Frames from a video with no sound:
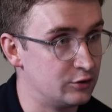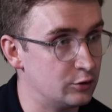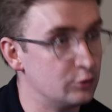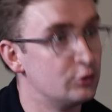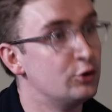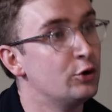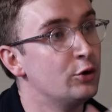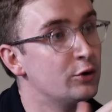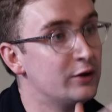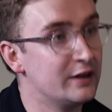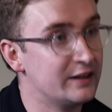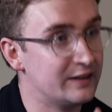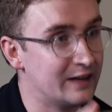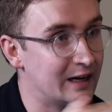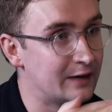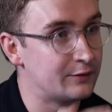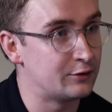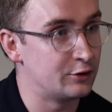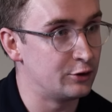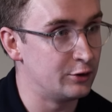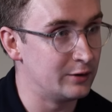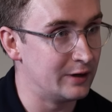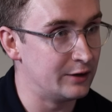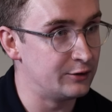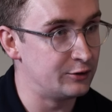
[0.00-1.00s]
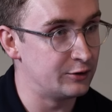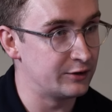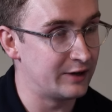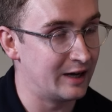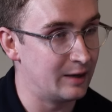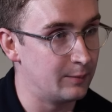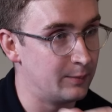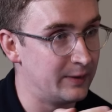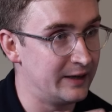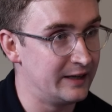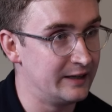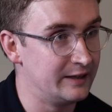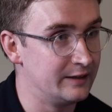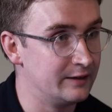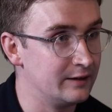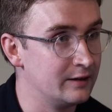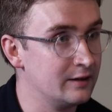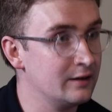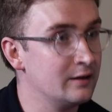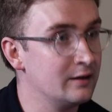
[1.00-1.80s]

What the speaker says: So 2 days after you announce your campaign,